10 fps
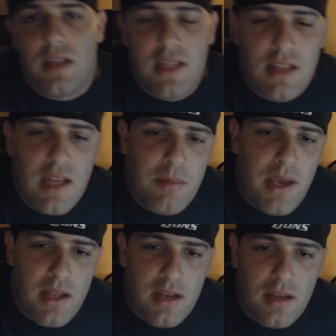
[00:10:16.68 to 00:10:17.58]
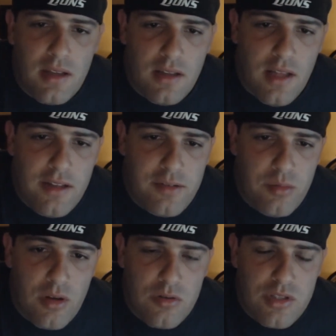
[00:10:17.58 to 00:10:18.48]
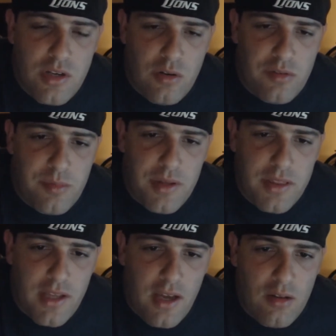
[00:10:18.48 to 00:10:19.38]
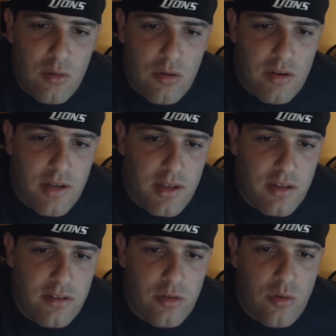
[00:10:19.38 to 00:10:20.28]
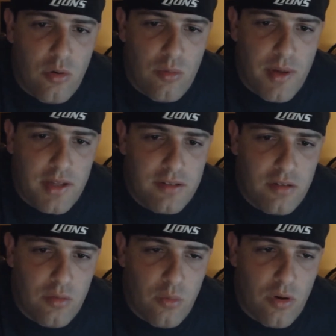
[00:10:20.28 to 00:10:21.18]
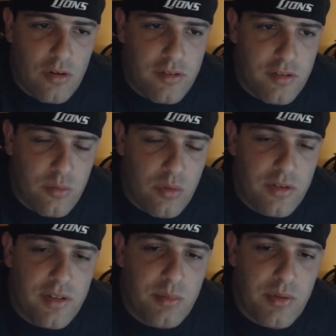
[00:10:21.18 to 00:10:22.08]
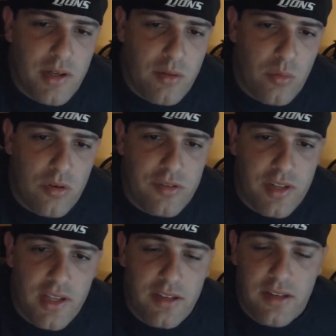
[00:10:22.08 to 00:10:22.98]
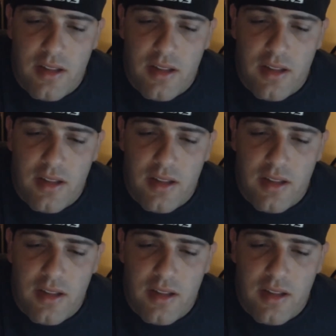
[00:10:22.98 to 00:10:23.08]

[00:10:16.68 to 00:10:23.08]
Eli Manning. And the last 2 we go Geno Smith and Kyle Orton. And the 2 quarterbacks that are the worst is the ones he played the worst against.